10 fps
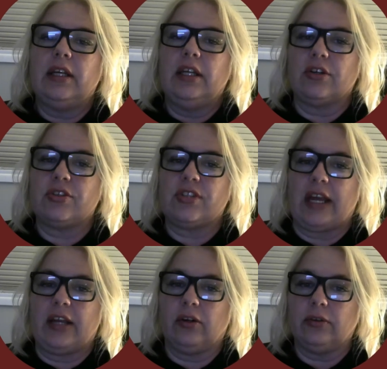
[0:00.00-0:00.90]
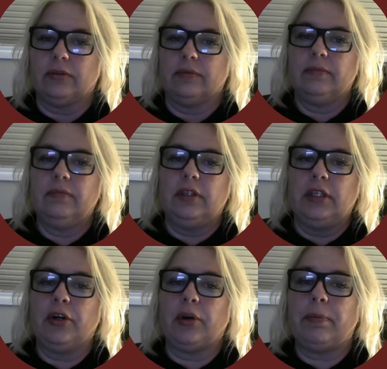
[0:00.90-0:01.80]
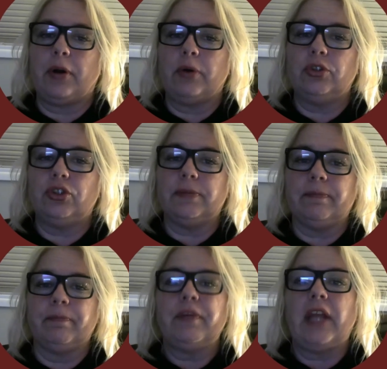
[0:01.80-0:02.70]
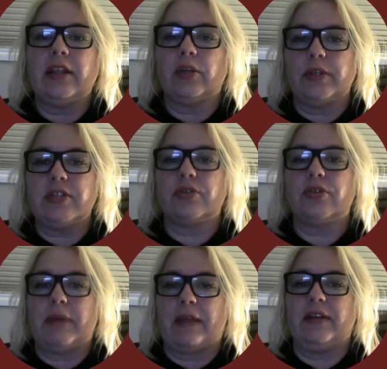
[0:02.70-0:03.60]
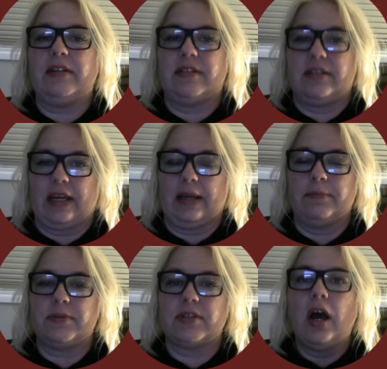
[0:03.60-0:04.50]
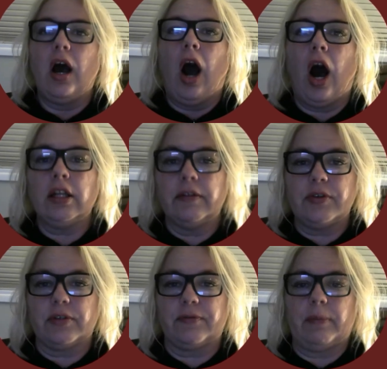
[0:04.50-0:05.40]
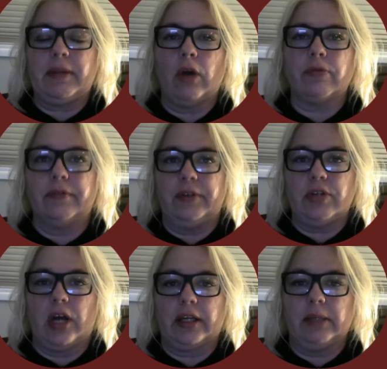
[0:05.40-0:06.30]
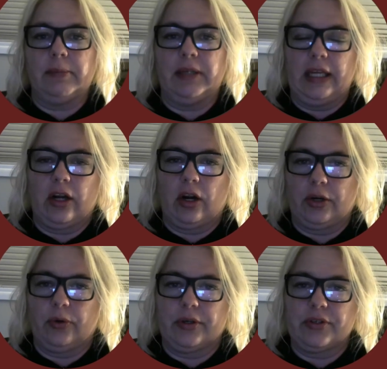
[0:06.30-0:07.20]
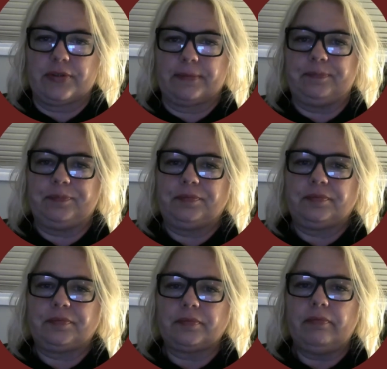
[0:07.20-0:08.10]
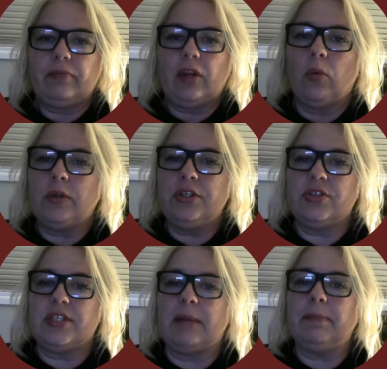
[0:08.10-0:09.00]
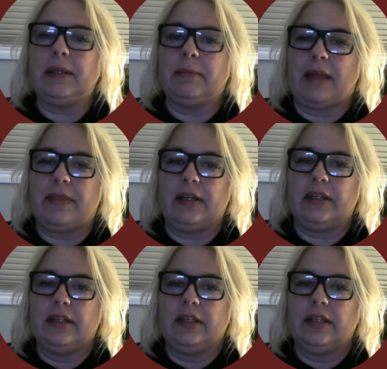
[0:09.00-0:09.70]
your cycle, your approach, and the research methods types. All of those are from the overview document in our course. What's your sampling method?